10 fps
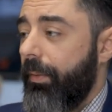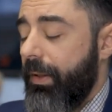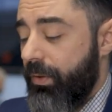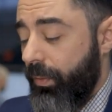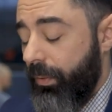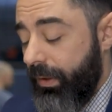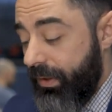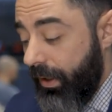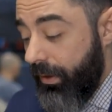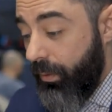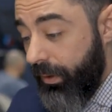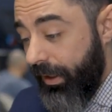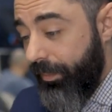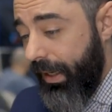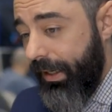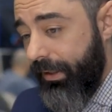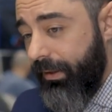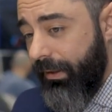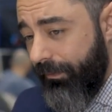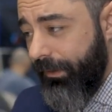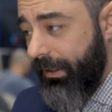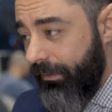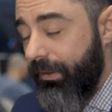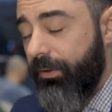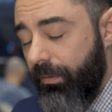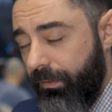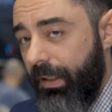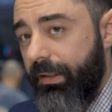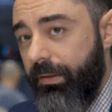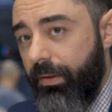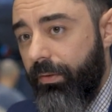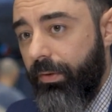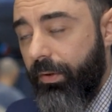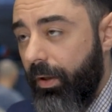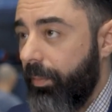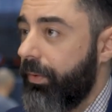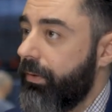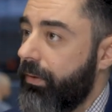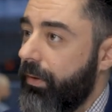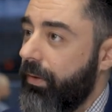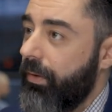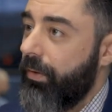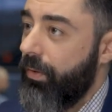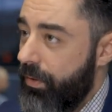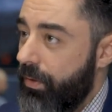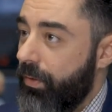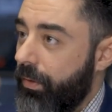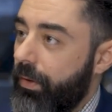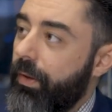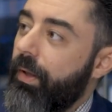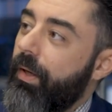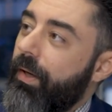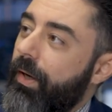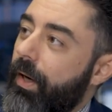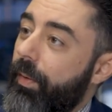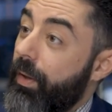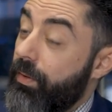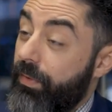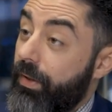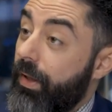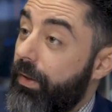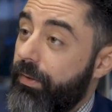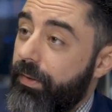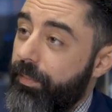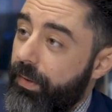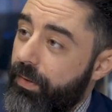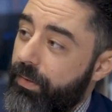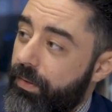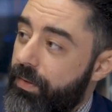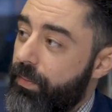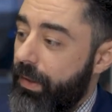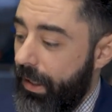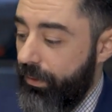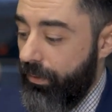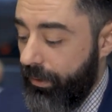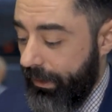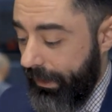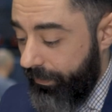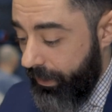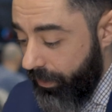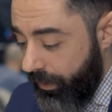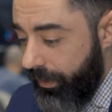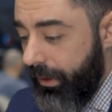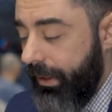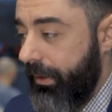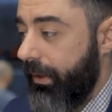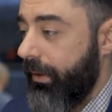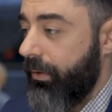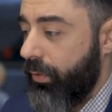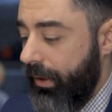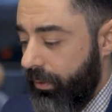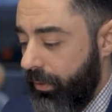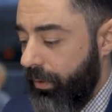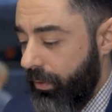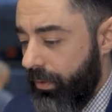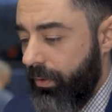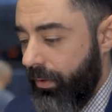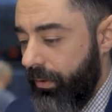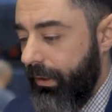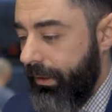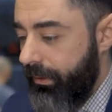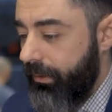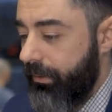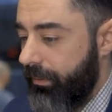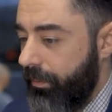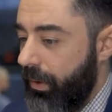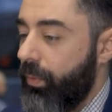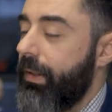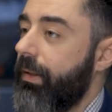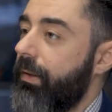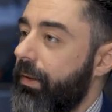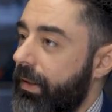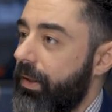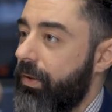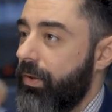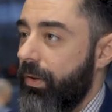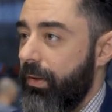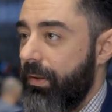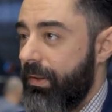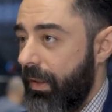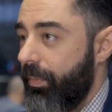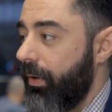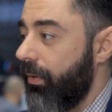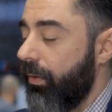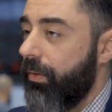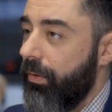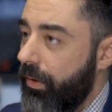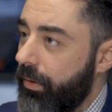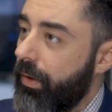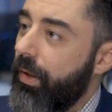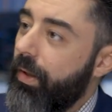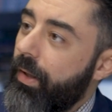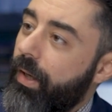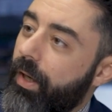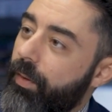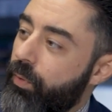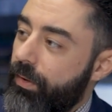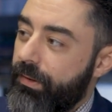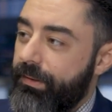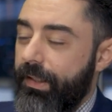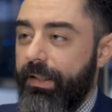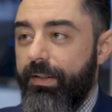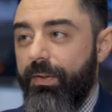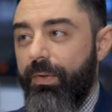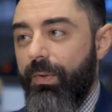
And so when we started looking back effectively to find the culprit Q-SYS core, it was very hard because we had to look at every log and try to cross-correlate between each separate local log to understand